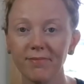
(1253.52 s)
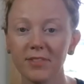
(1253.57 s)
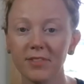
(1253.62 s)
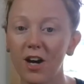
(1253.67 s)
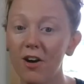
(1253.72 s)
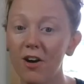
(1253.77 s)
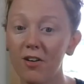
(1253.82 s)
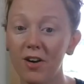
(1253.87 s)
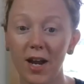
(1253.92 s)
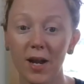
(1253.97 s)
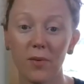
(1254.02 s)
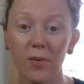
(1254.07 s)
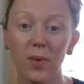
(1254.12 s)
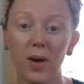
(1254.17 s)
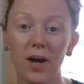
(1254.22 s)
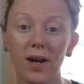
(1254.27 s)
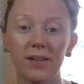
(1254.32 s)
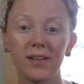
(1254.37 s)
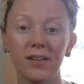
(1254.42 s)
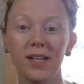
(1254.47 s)
All right,
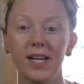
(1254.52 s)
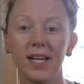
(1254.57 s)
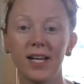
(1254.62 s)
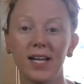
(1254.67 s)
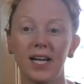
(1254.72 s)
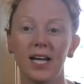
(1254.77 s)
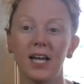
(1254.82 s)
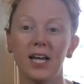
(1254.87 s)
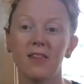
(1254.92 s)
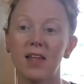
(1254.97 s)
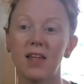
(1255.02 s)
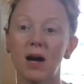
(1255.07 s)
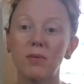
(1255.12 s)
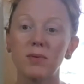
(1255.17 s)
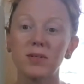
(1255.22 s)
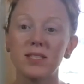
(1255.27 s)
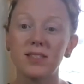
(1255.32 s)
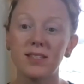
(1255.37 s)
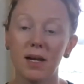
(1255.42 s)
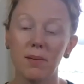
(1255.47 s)
well, that
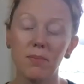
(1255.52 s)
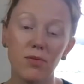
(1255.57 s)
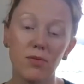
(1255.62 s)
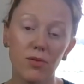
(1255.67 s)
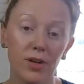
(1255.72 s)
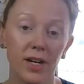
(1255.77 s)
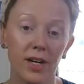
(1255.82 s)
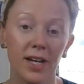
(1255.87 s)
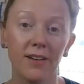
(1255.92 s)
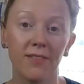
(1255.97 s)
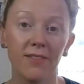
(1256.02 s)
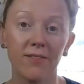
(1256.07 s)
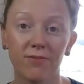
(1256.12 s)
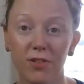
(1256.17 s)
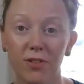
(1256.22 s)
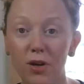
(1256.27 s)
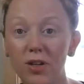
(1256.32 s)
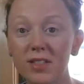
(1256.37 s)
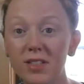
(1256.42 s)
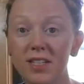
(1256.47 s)
was step 3,
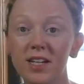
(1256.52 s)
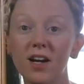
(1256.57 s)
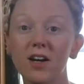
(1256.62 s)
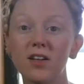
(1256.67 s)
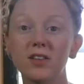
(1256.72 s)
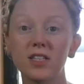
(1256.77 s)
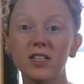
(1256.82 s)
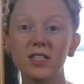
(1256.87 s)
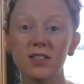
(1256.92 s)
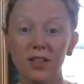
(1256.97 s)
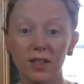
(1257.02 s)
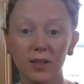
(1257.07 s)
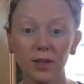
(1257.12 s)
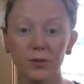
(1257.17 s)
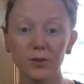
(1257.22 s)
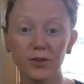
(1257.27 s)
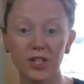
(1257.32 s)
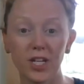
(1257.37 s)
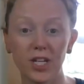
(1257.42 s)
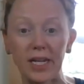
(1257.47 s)
focusing on the
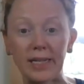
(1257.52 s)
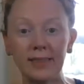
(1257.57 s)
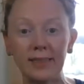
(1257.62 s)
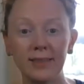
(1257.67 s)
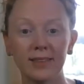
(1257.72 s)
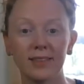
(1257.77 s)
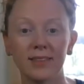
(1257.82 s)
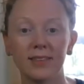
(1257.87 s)
solution